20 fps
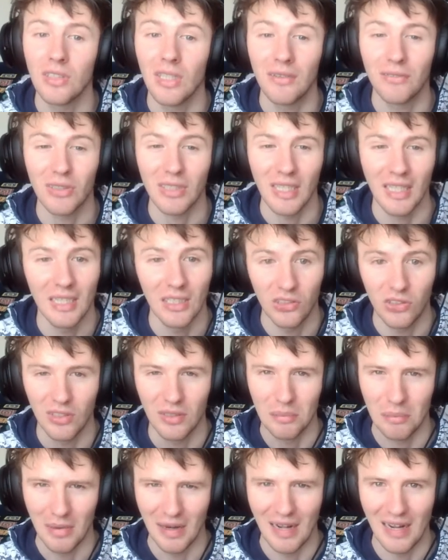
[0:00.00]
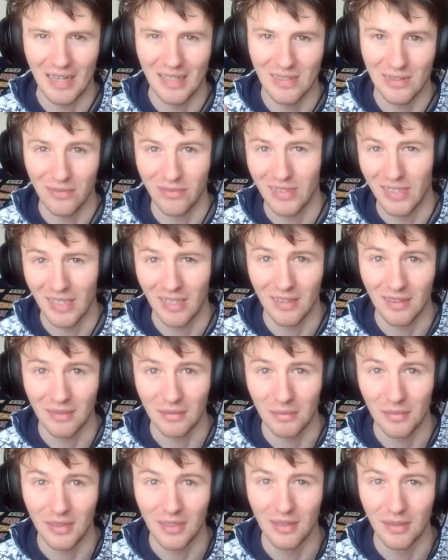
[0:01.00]
You have to get into the mind of the
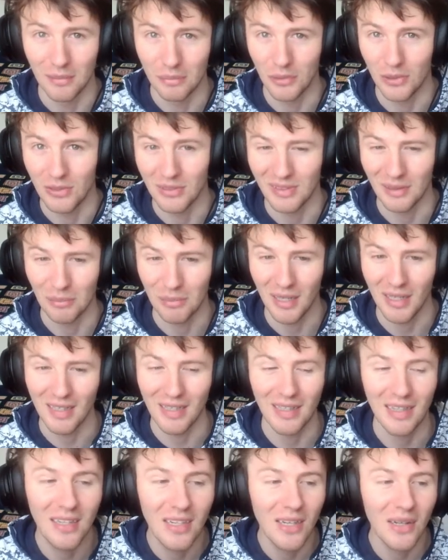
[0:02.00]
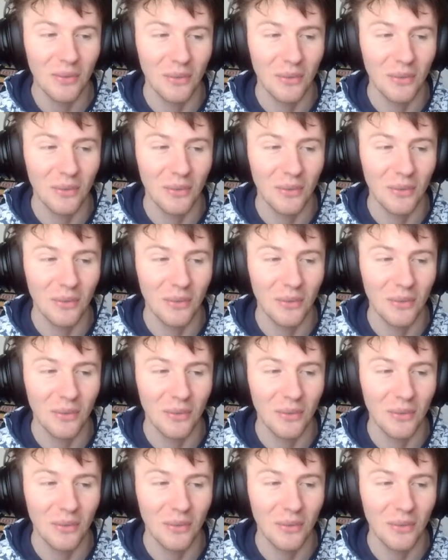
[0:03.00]
opposing player,